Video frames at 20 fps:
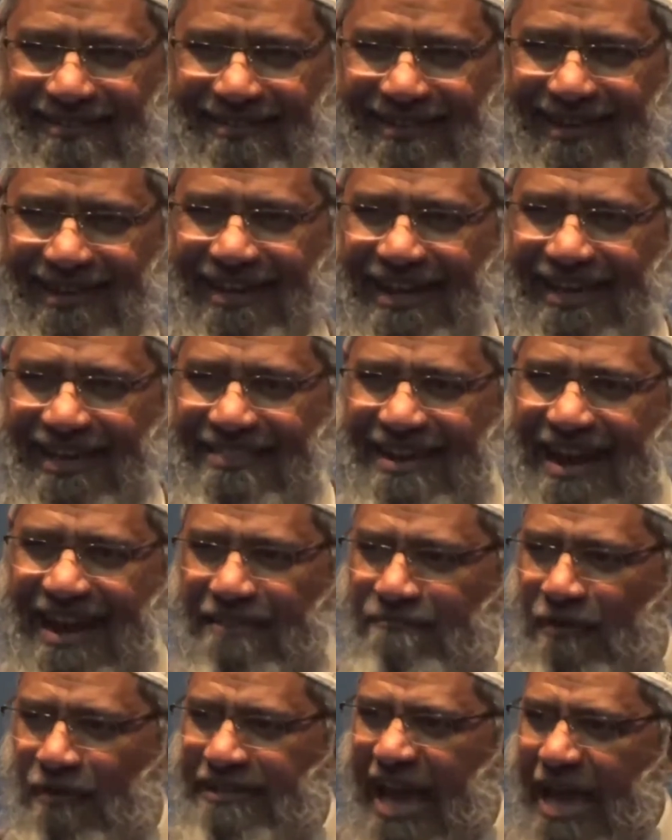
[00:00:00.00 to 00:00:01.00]
He doesn't
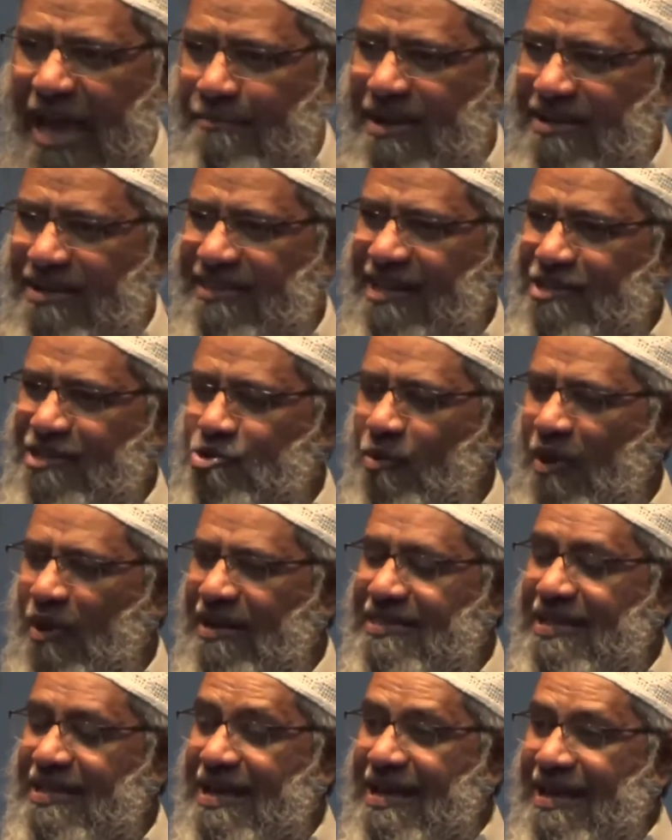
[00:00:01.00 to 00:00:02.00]
ask for diamonds and
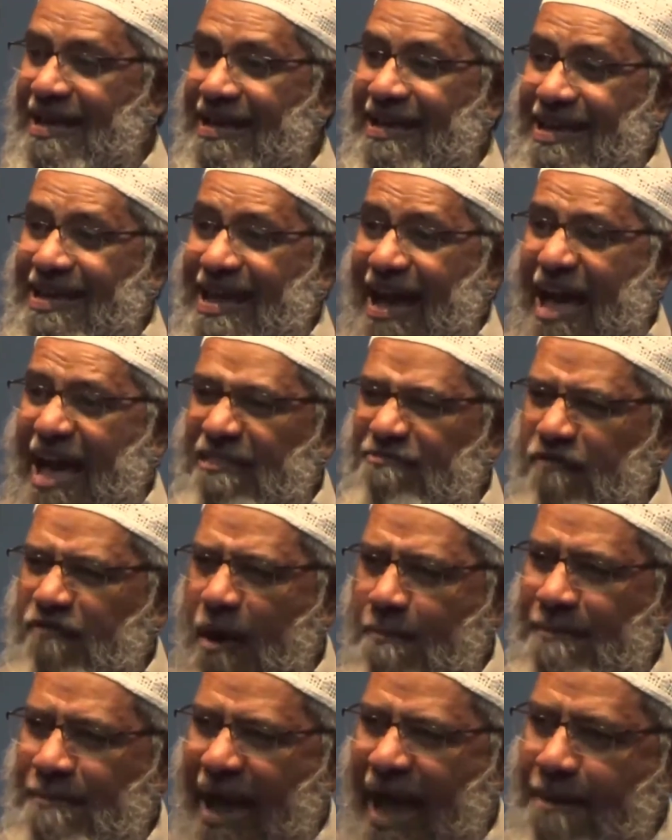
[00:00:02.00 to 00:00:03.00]
jewels. He asks
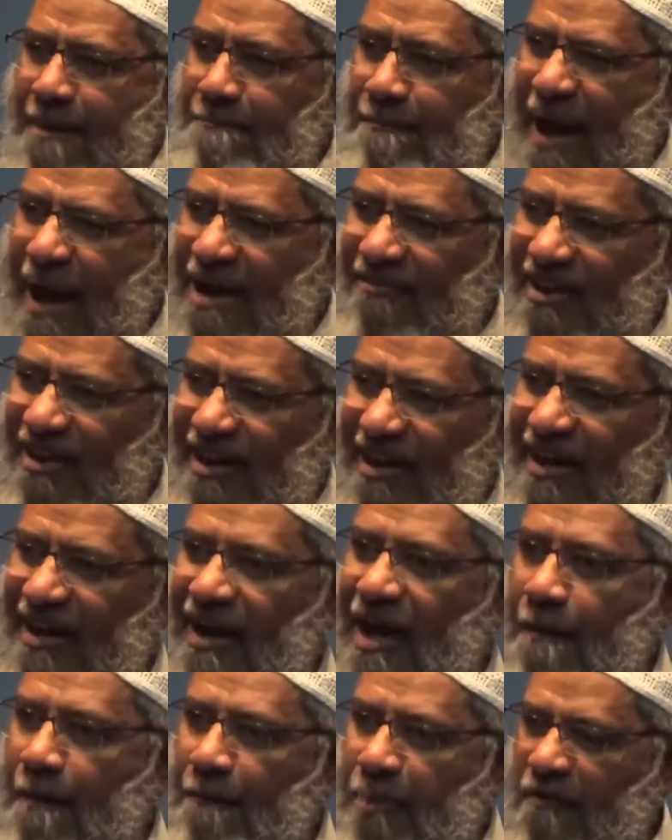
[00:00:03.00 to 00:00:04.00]
for
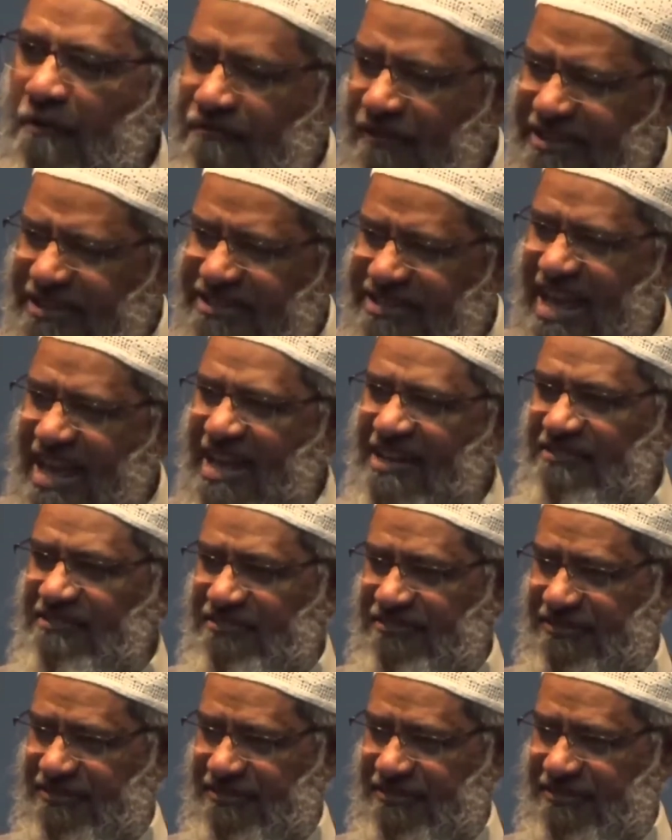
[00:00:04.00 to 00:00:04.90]
manpower, professionals.